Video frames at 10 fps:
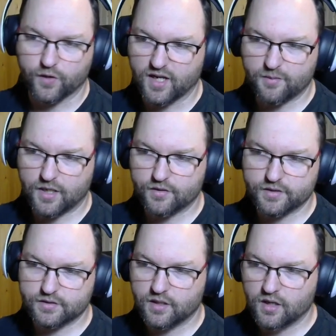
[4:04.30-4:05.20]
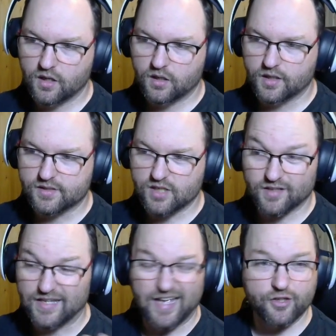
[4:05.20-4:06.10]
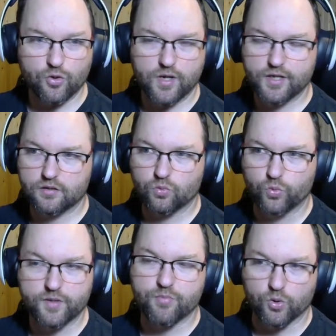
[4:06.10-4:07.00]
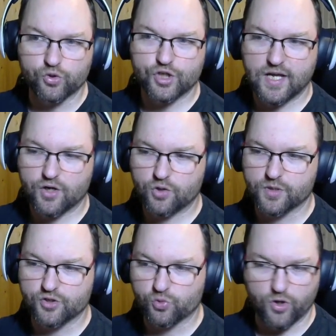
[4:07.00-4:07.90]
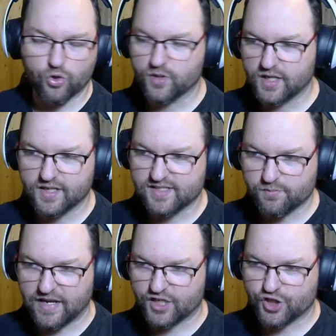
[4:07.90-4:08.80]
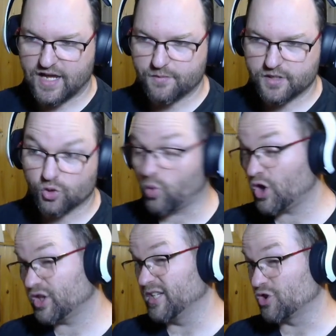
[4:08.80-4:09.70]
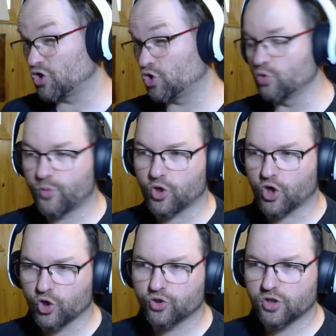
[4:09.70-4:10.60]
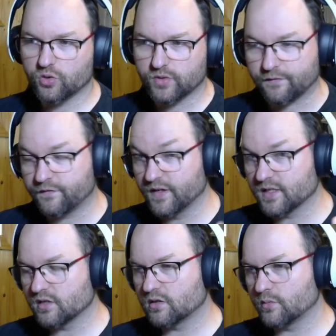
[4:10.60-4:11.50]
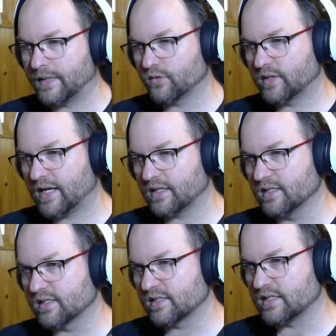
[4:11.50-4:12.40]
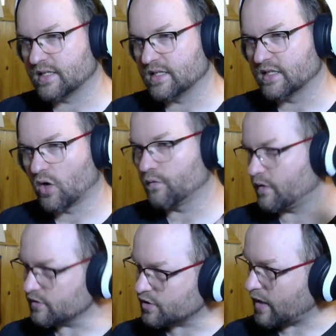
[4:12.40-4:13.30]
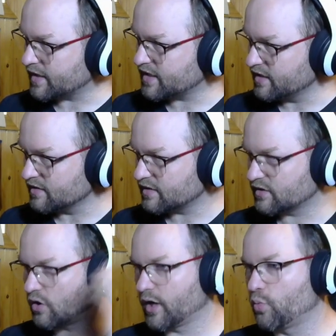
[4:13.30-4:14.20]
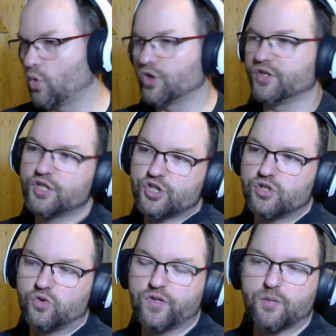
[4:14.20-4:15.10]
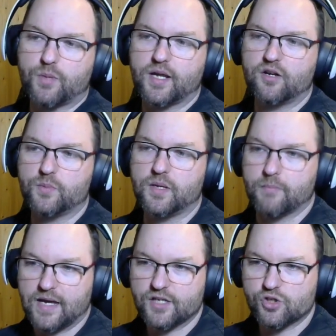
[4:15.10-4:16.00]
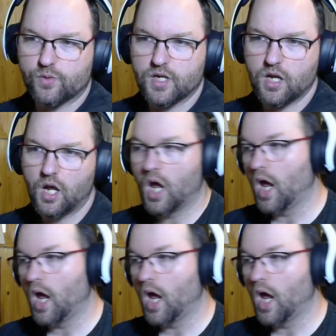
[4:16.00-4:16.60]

forget about it. It's not that great with Boneshatter because we already get splash damage. What is super good though, that feels good about that, is the non-Vol Strike skills target one additional nearby enemy mastery.